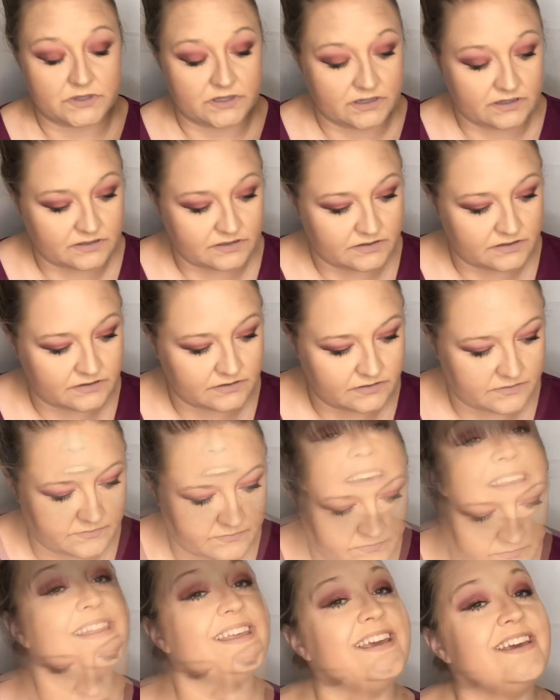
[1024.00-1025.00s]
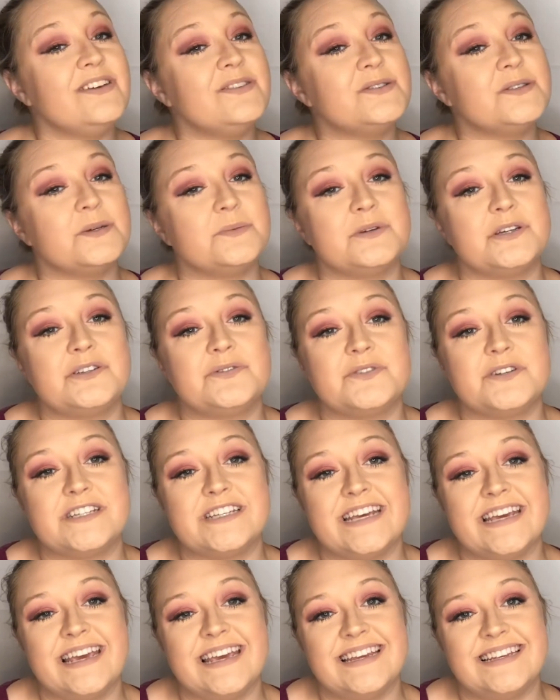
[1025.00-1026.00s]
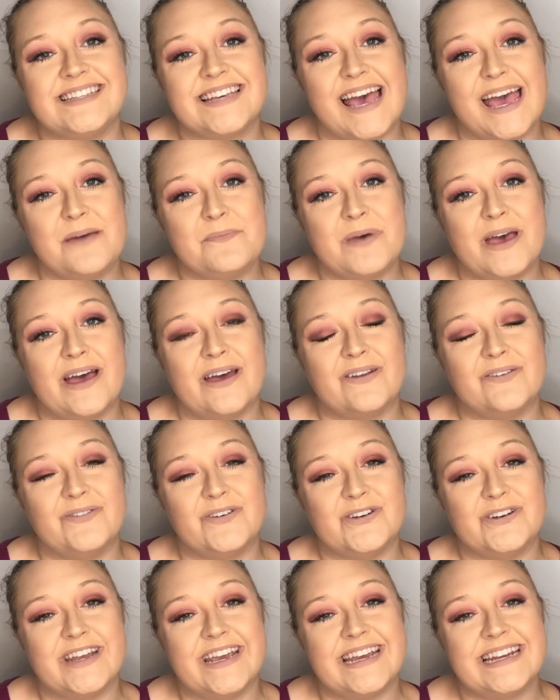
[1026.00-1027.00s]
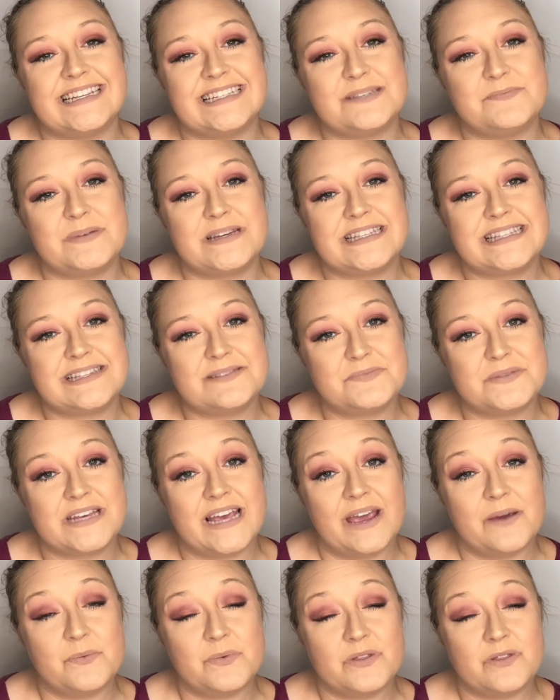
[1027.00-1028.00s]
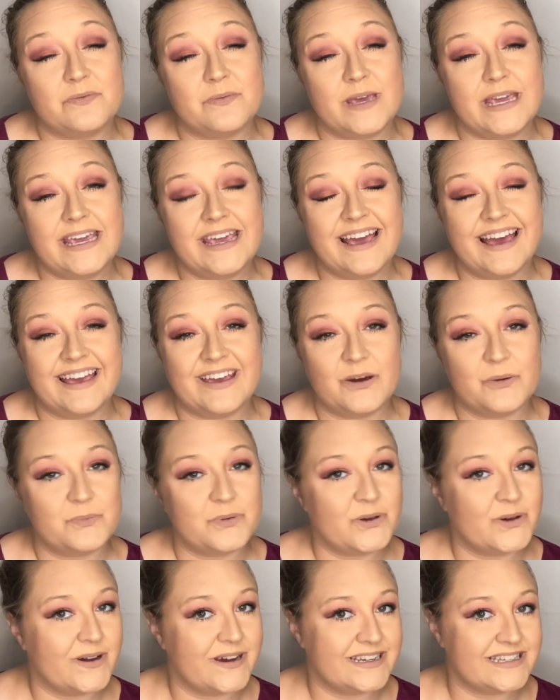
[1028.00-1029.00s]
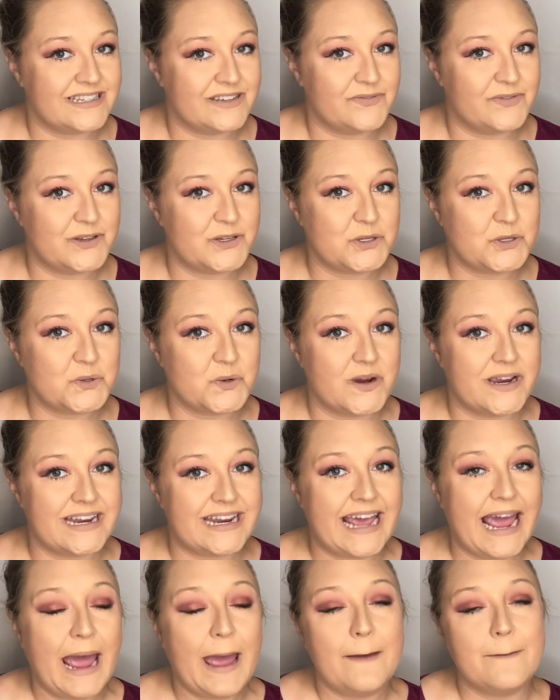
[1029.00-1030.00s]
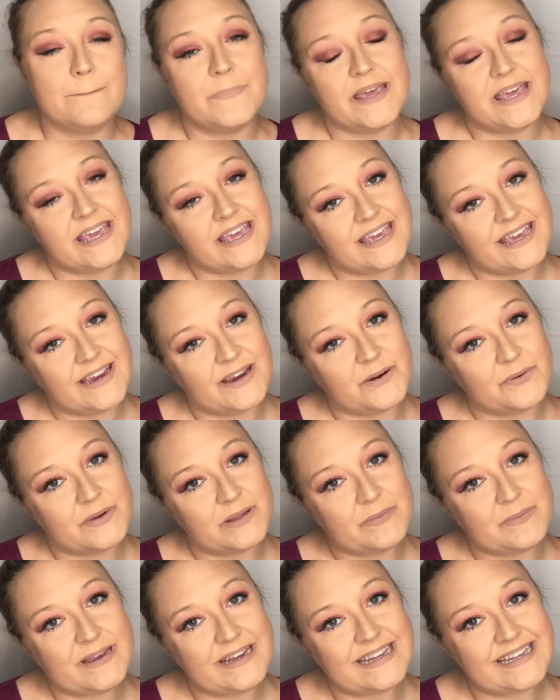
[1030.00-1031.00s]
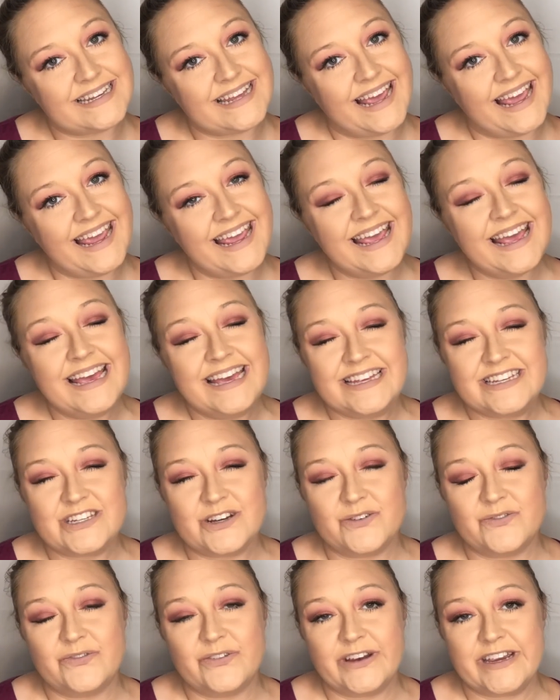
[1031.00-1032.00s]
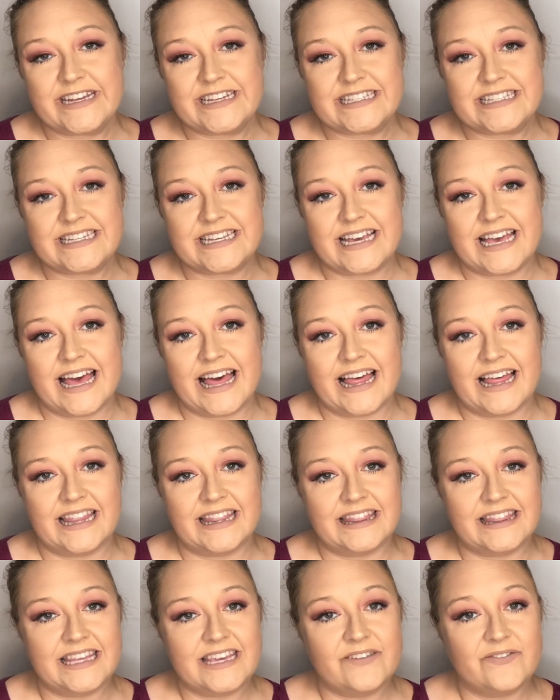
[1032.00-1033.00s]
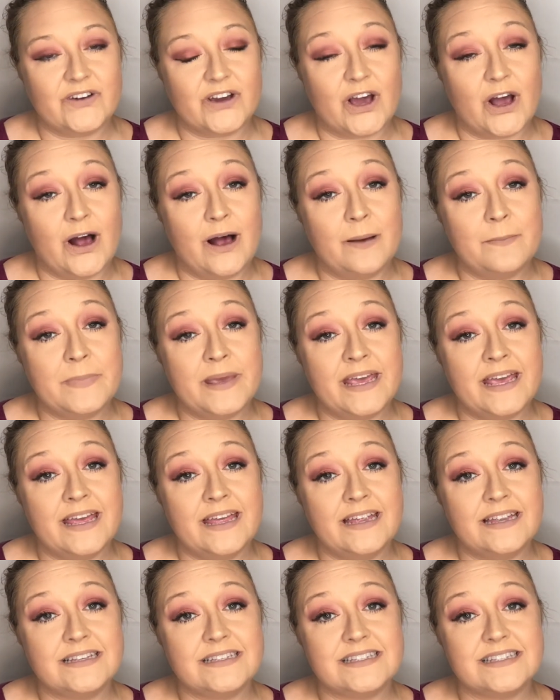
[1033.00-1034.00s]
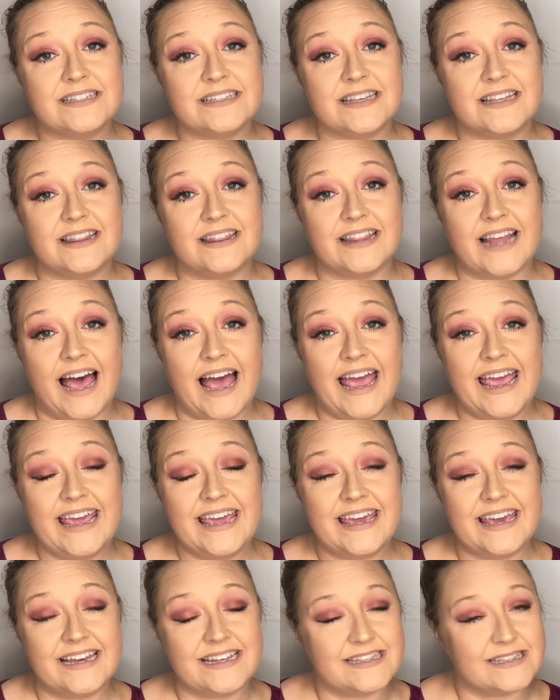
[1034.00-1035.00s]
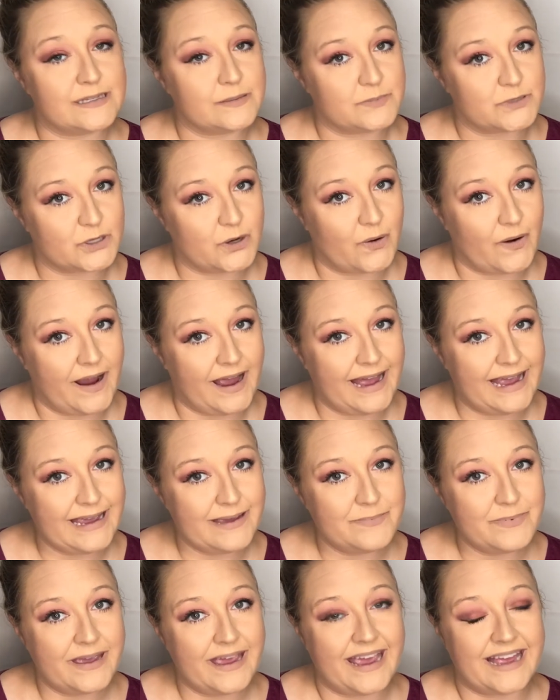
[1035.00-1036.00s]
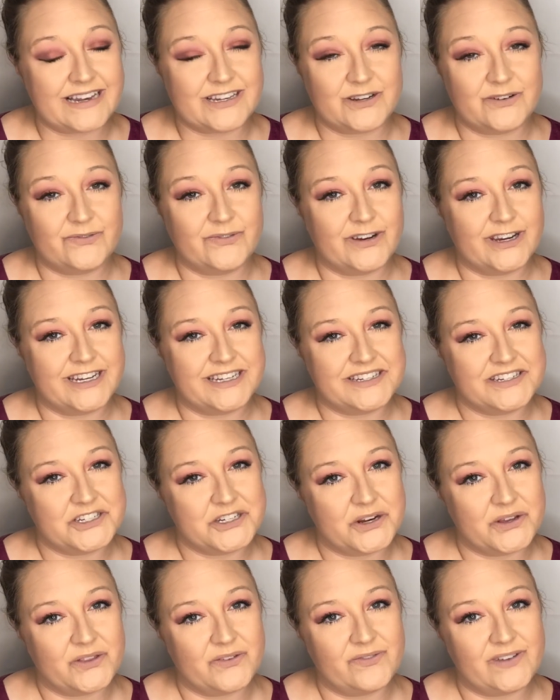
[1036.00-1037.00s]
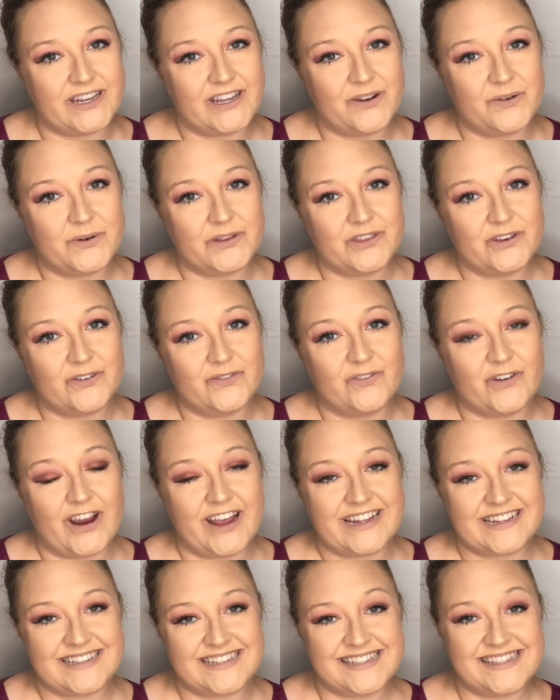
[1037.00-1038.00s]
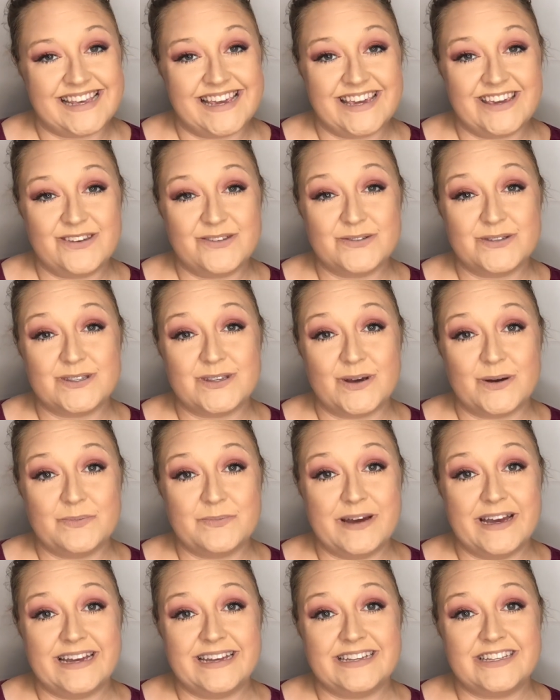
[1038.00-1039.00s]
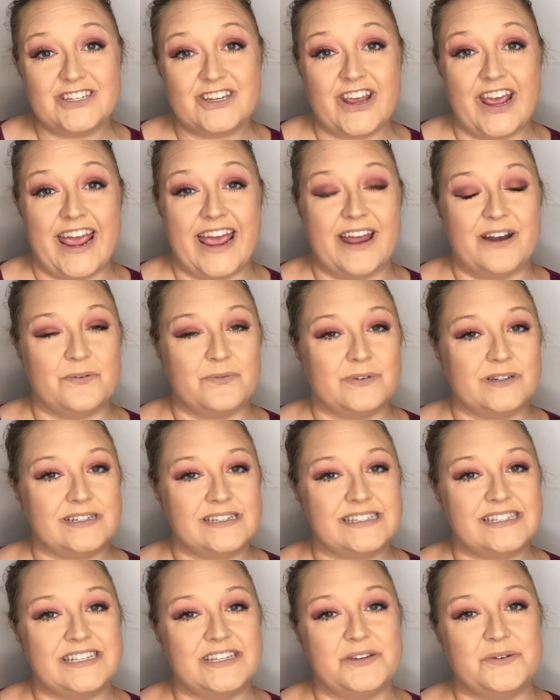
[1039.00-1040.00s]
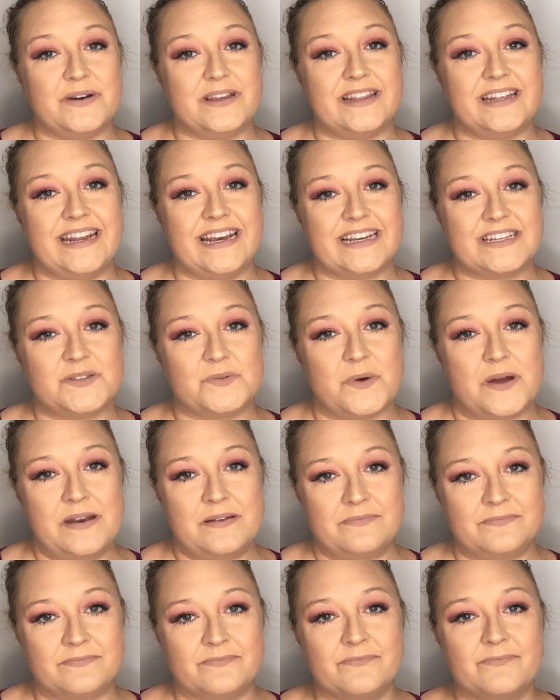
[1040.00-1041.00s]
this. Look, thank you so much for taking time out of your day to spend some time with me. I hope you guys have enjoyed being here with me today. Don't forget to leave a comment, like, and subscribe. And don't forget to share the video with your friends. Thank you so much, and we'll see you on the next one.